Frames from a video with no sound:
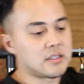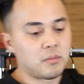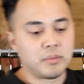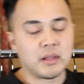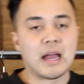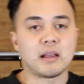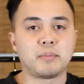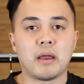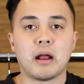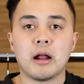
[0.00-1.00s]
the black
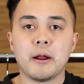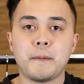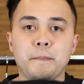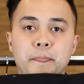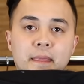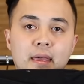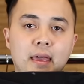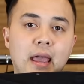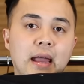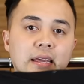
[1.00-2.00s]
pair.
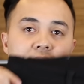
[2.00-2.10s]
And